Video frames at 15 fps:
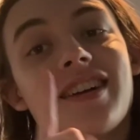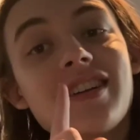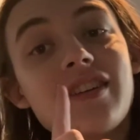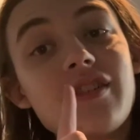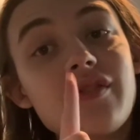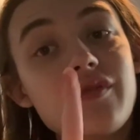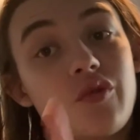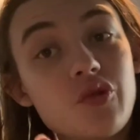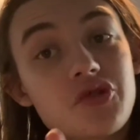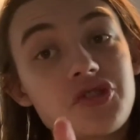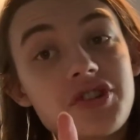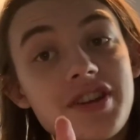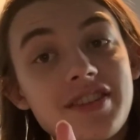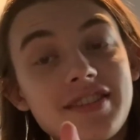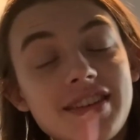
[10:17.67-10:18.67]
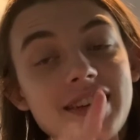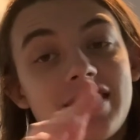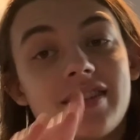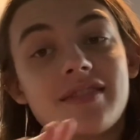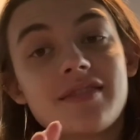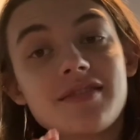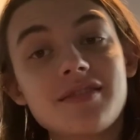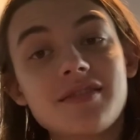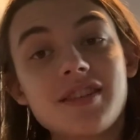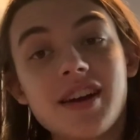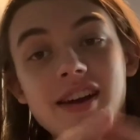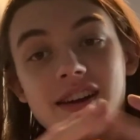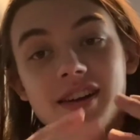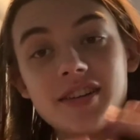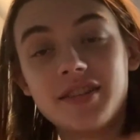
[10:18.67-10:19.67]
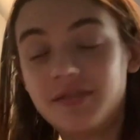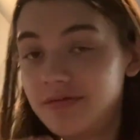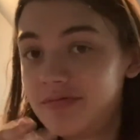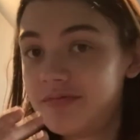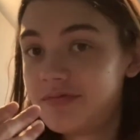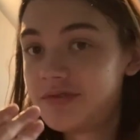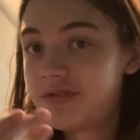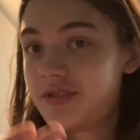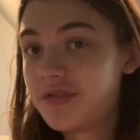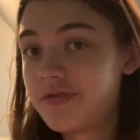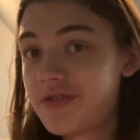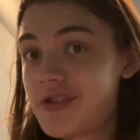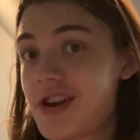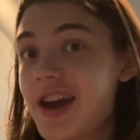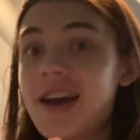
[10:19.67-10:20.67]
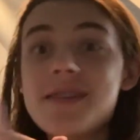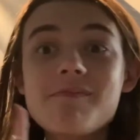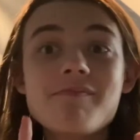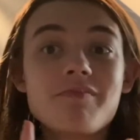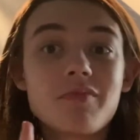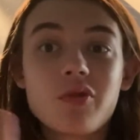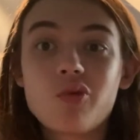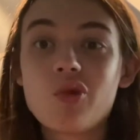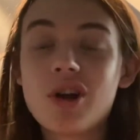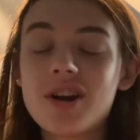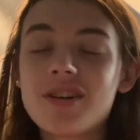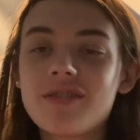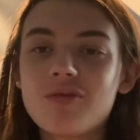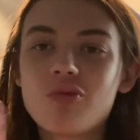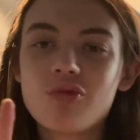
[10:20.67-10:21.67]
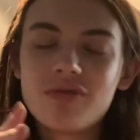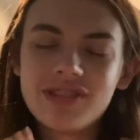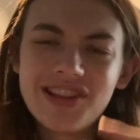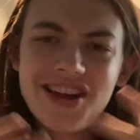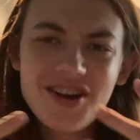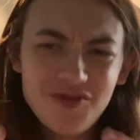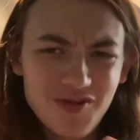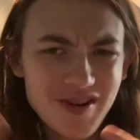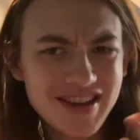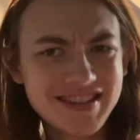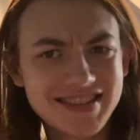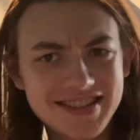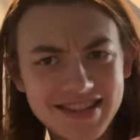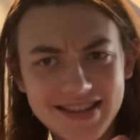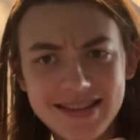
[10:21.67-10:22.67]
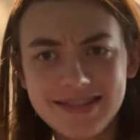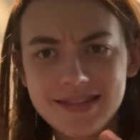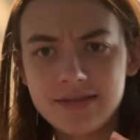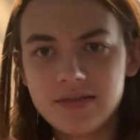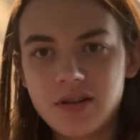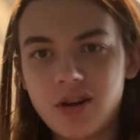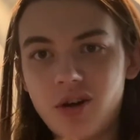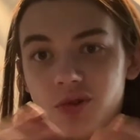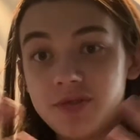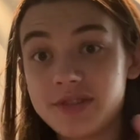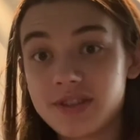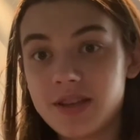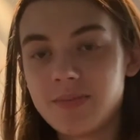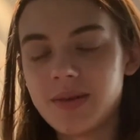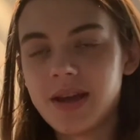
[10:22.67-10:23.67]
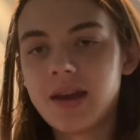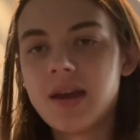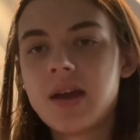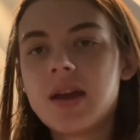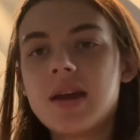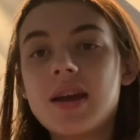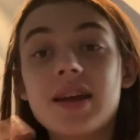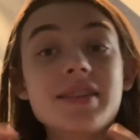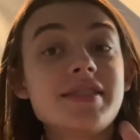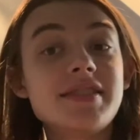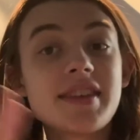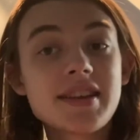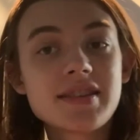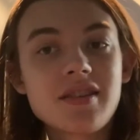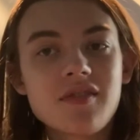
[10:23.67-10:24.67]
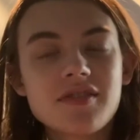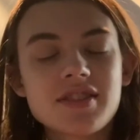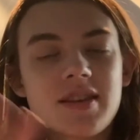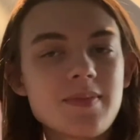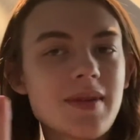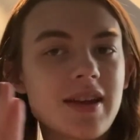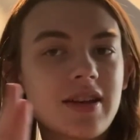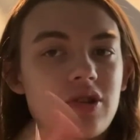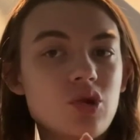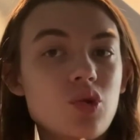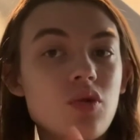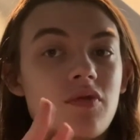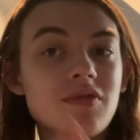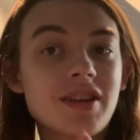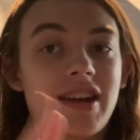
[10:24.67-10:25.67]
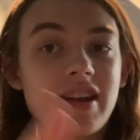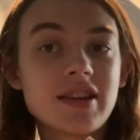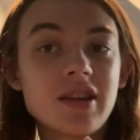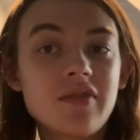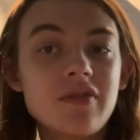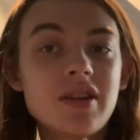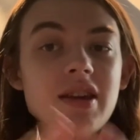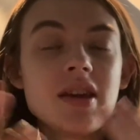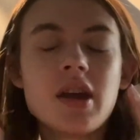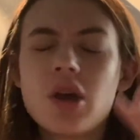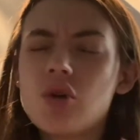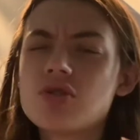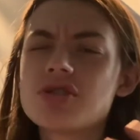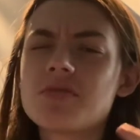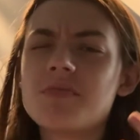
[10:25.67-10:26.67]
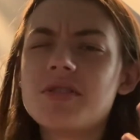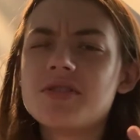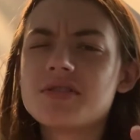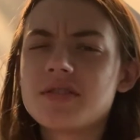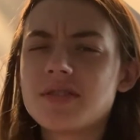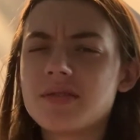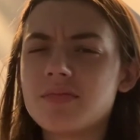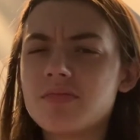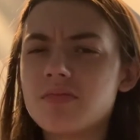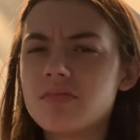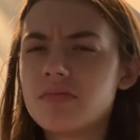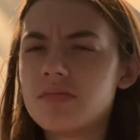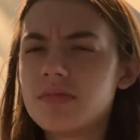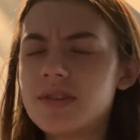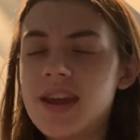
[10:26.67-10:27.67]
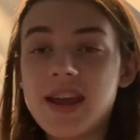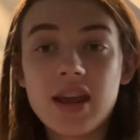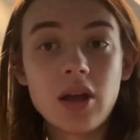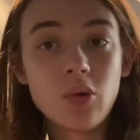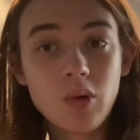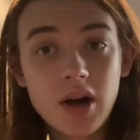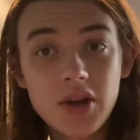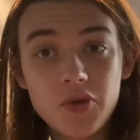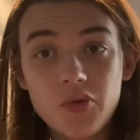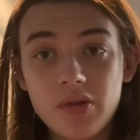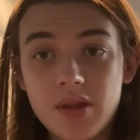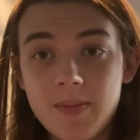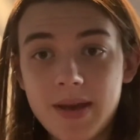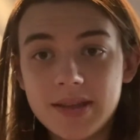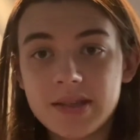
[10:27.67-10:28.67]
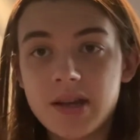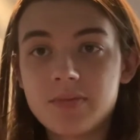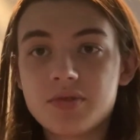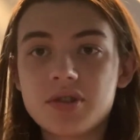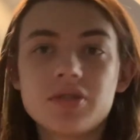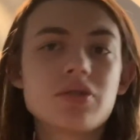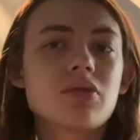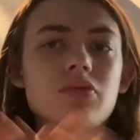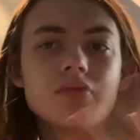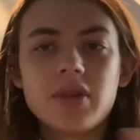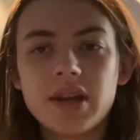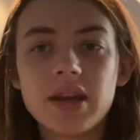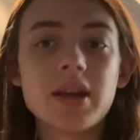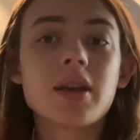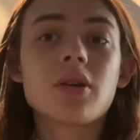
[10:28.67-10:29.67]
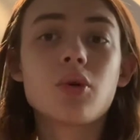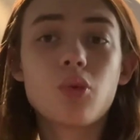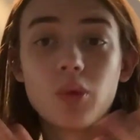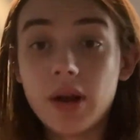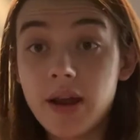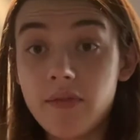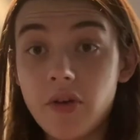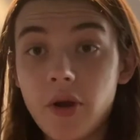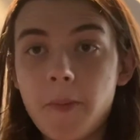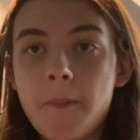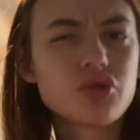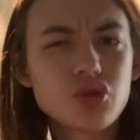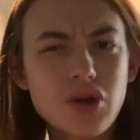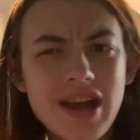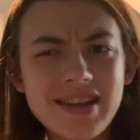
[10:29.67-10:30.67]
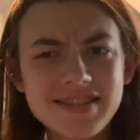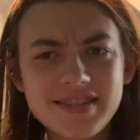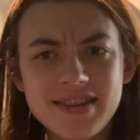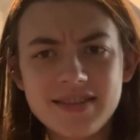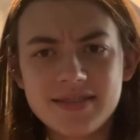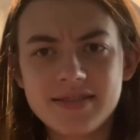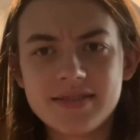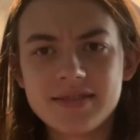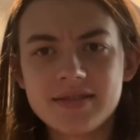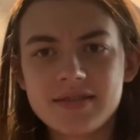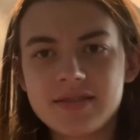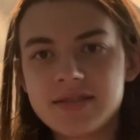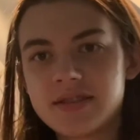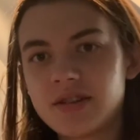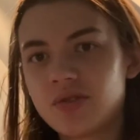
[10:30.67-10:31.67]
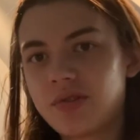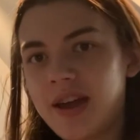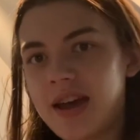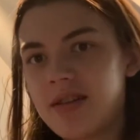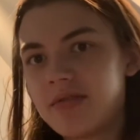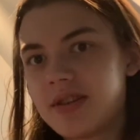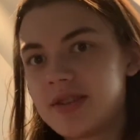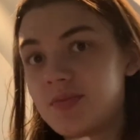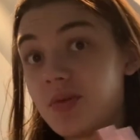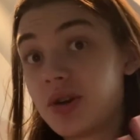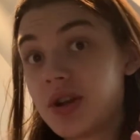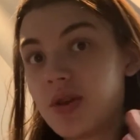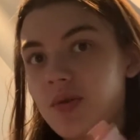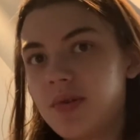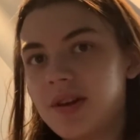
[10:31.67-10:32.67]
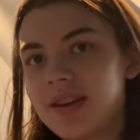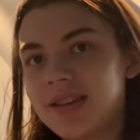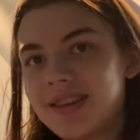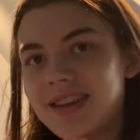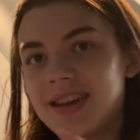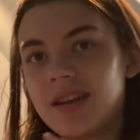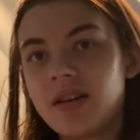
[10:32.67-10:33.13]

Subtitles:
fortunately, don't forget, long rest isn't all sleeping. It's 6 hours sleeping and 2 of light activity, which can be used to taking watch, one of the best options, or reading, or whatever. Trances still count as putting you in the